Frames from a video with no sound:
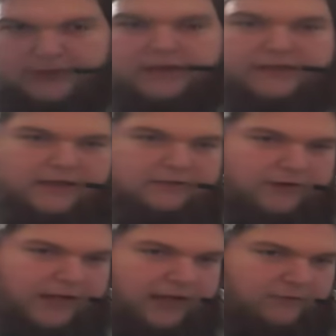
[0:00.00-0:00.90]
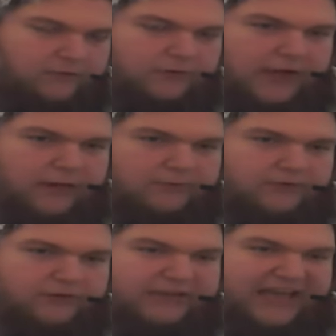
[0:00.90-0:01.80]
and then I would do a
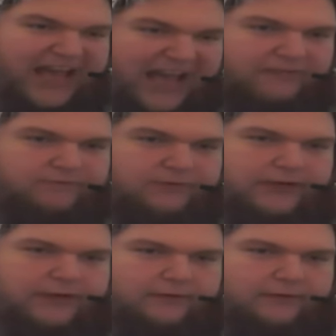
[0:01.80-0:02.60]
commentary after that.